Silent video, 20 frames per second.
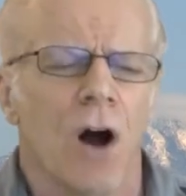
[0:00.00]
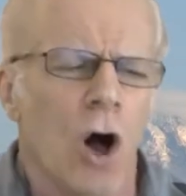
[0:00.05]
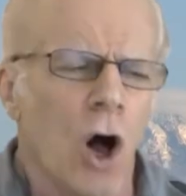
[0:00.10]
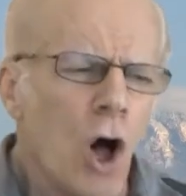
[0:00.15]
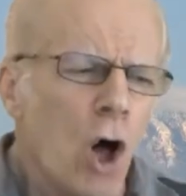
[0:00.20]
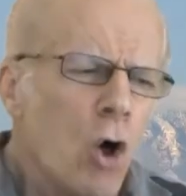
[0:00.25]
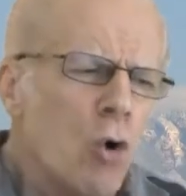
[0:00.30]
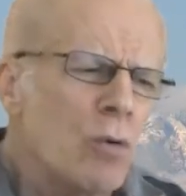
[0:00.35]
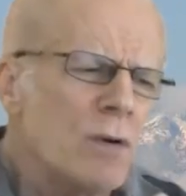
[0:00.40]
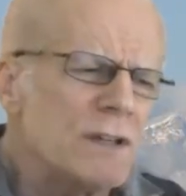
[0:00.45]

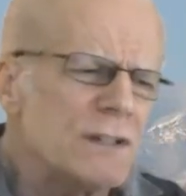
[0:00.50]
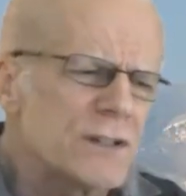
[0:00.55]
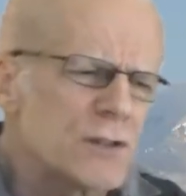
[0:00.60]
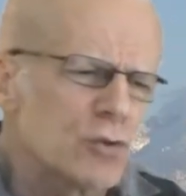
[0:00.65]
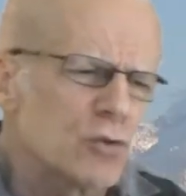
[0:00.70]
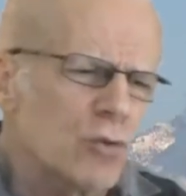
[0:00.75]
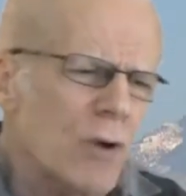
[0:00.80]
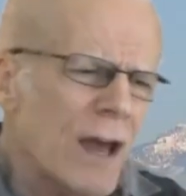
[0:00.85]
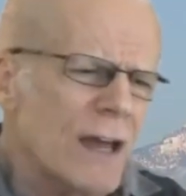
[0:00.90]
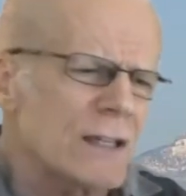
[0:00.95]
Always
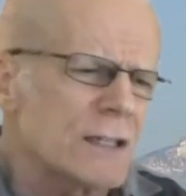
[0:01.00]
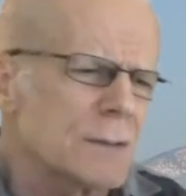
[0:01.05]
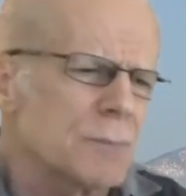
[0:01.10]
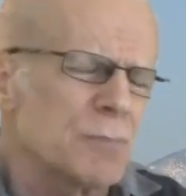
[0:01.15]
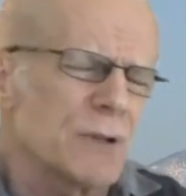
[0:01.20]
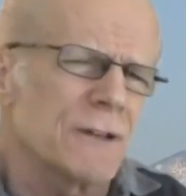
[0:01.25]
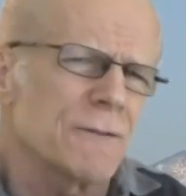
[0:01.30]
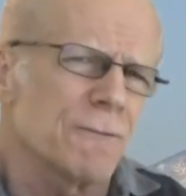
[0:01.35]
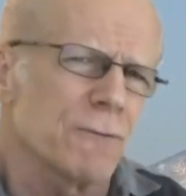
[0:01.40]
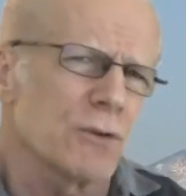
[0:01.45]

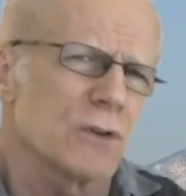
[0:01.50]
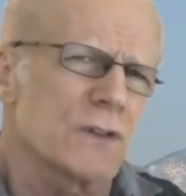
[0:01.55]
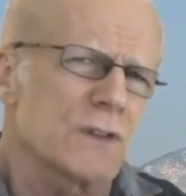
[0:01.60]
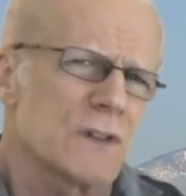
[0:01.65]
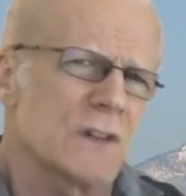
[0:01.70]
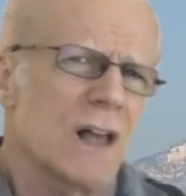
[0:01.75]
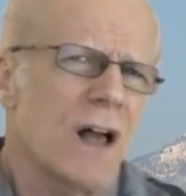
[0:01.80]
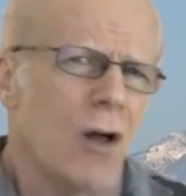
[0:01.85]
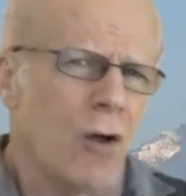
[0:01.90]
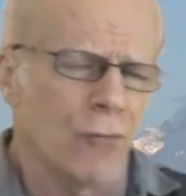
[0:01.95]
grasping for
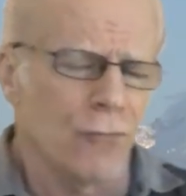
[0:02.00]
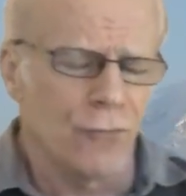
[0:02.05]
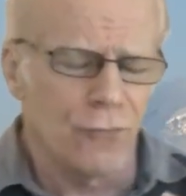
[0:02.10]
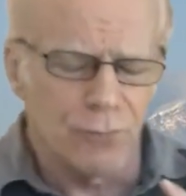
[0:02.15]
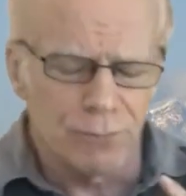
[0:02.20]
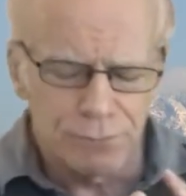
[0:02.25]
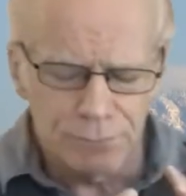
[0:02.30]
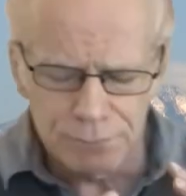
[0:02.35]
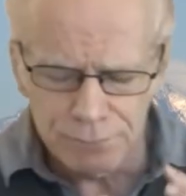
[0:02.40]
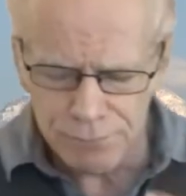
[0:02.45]
self,
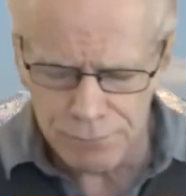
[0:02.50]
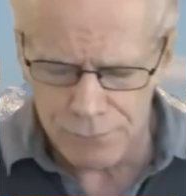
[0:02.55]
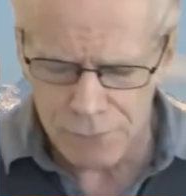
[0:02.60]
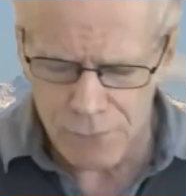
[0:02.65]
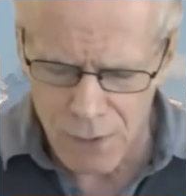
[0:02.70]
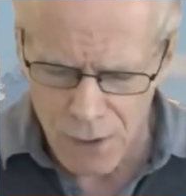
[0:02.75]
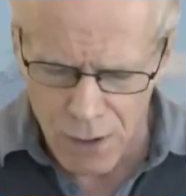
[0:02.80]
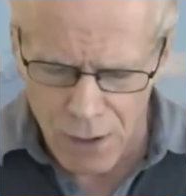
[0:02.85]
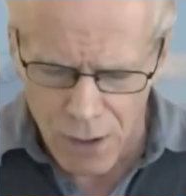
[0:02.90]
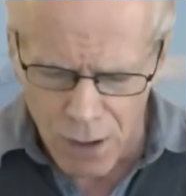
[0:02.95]

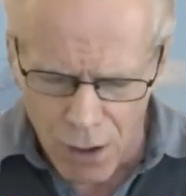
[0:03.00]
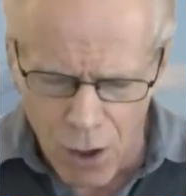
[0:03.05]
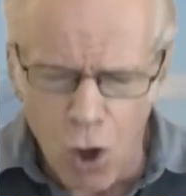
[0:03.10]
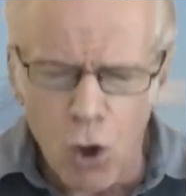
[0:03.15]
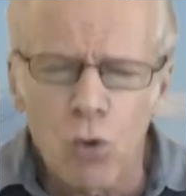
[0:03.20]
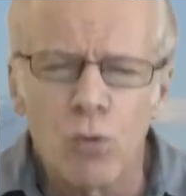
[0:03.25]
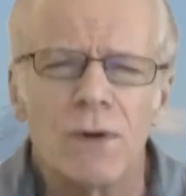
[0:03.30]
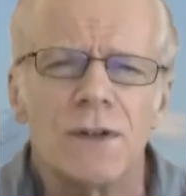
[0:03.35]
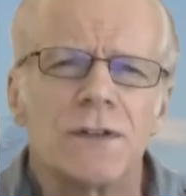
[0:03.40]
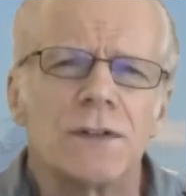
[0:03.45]

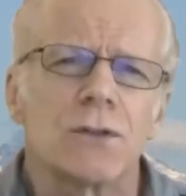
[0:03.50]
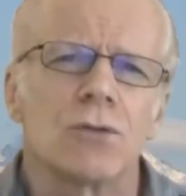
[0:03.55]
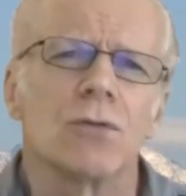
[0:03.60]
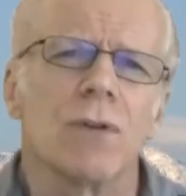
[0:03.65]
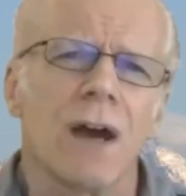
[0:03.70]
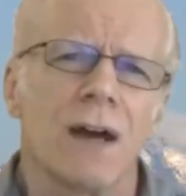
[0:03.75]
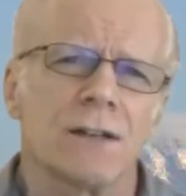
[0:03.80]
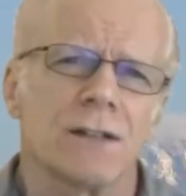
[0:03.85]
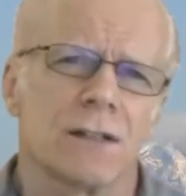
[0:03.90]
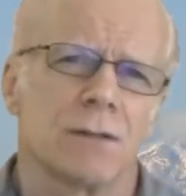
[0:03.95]
always
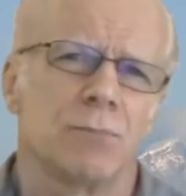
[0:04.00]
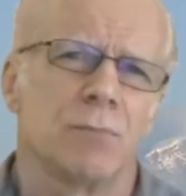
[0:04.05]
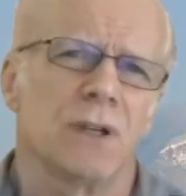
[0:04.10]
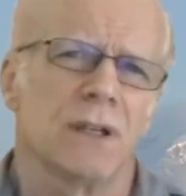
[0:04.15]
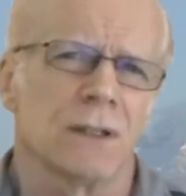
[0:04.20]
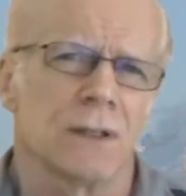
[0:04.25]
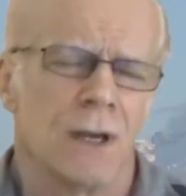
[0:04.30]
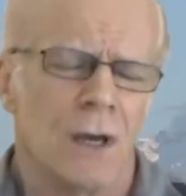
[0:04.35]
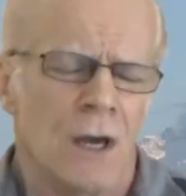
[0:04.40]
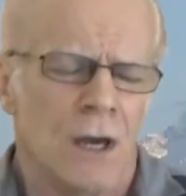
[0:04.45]

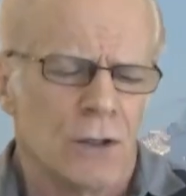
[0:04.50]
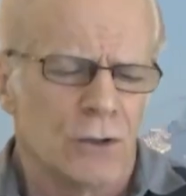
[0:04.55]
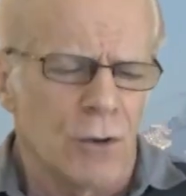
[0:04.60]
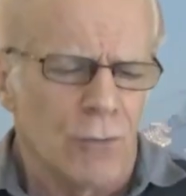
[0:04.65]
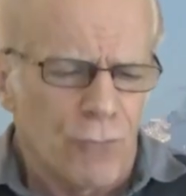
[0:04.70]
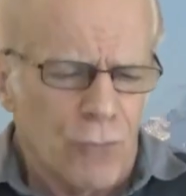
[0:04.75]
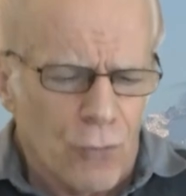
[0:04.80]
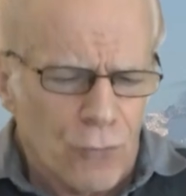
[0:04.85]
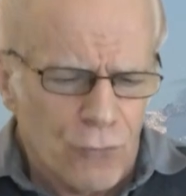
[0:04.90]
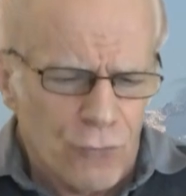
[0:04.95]
grasping to
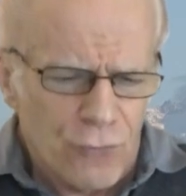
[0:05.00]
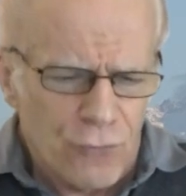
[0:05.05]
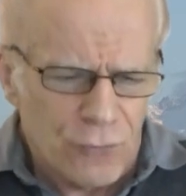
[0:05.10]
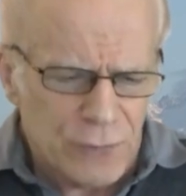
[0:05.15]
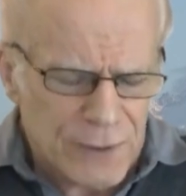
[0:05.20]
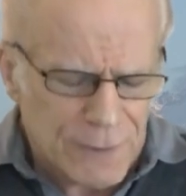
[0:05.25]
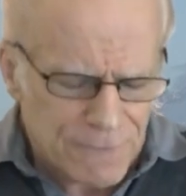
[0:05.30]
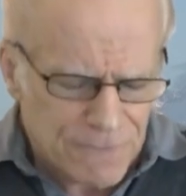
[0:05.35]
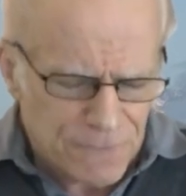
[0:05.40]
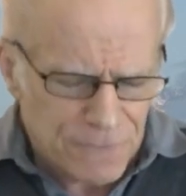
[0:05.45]

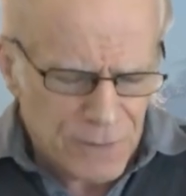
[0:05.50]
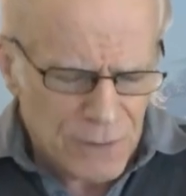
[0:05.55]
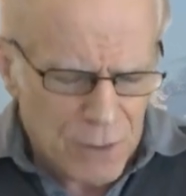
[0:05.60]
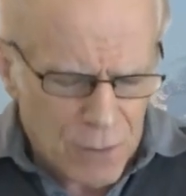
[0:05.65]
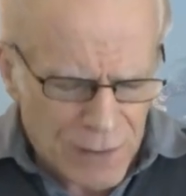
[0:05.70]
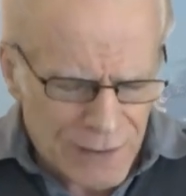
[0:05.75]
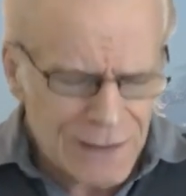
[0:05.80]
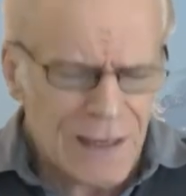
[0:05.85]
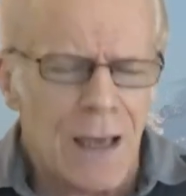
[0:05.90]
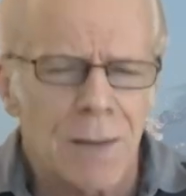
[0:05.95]

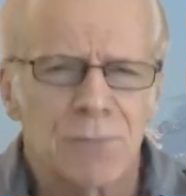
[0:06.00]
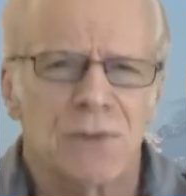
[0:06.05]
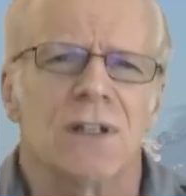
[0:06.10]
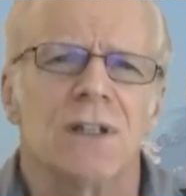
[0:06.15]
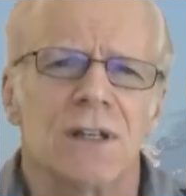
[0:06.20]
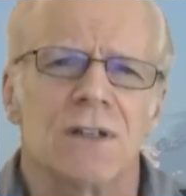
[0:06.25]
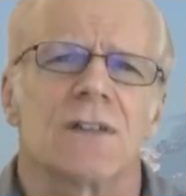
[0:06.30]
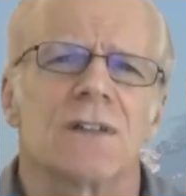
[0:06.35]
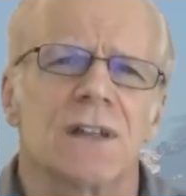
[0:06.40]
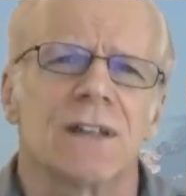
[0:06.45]
fill an
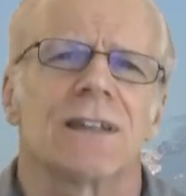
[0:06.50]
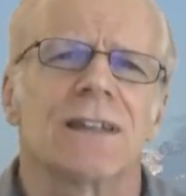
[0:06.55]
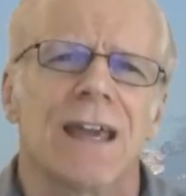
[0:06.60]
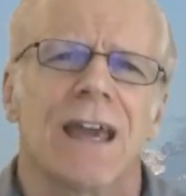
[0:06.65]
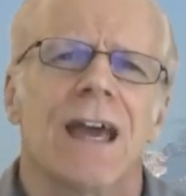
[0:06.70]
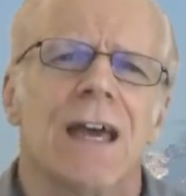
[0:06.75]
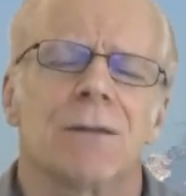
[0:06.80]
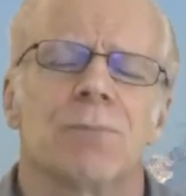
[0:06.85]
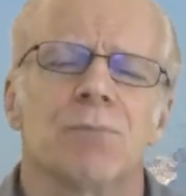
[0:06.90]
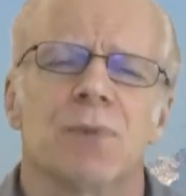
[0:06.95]
emptiness that
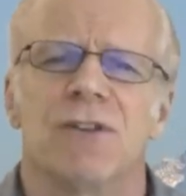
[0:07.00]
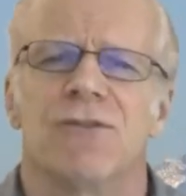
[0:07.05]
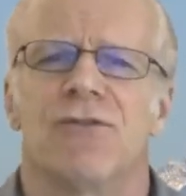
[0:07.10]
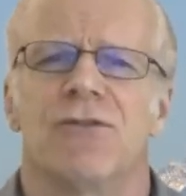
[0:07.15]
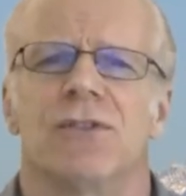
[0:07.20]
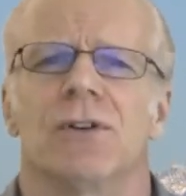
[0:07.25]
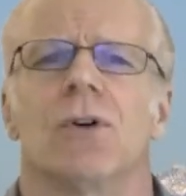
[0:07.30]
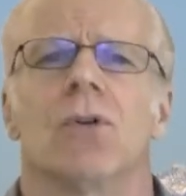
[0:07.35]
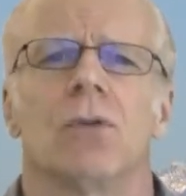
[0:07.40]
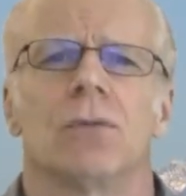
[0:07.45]
can't be
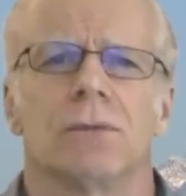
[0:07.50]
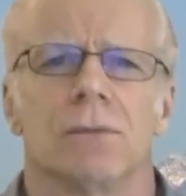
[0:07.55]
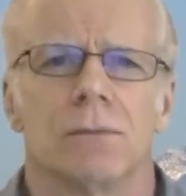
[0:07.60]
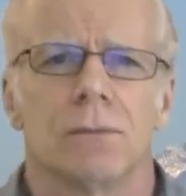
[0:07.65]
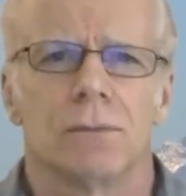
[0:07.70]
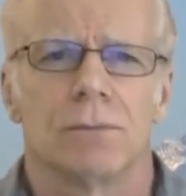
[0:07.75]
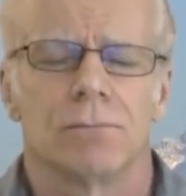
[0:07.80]
filled.